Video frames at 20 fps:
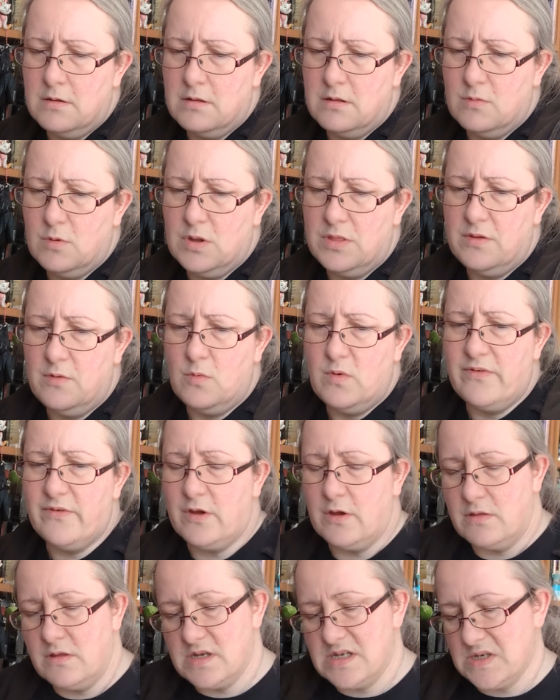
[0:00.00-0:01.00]
the one that we've
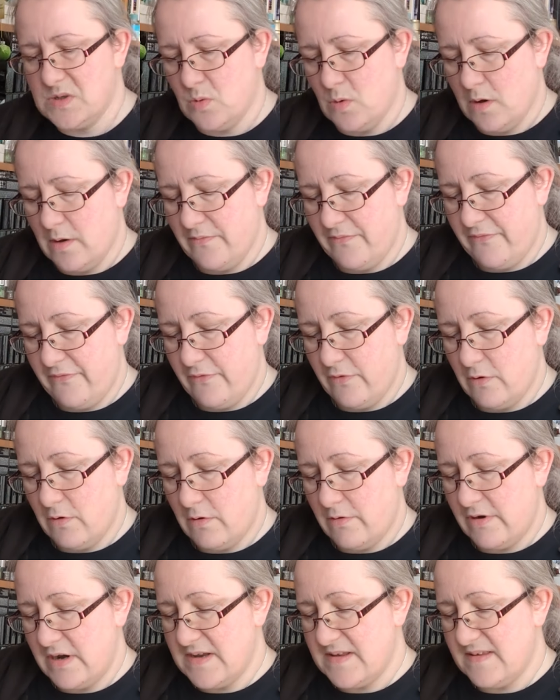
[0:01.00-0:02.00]
got the swap
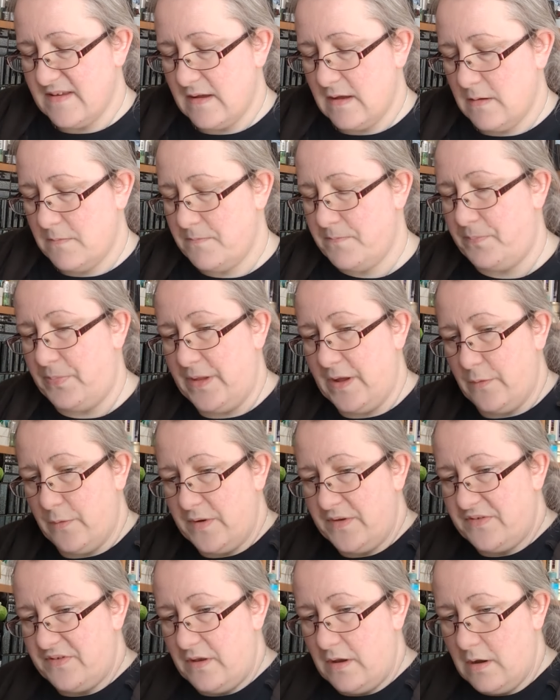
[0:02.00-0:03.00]
for, is it? No,
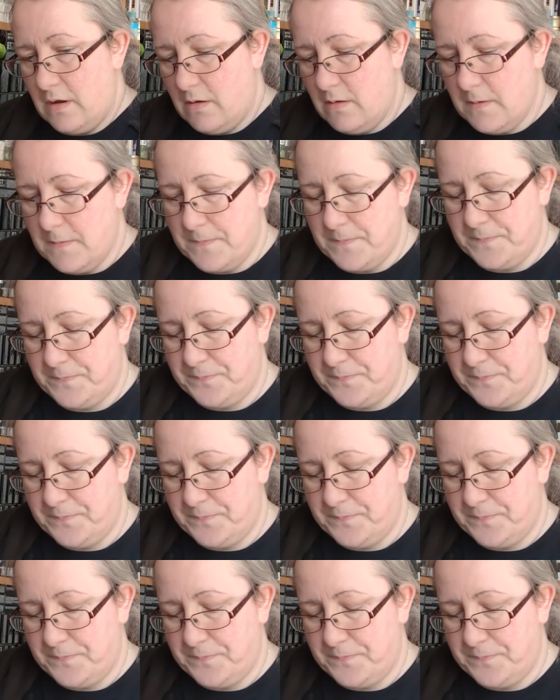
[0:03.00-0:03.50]
it's not.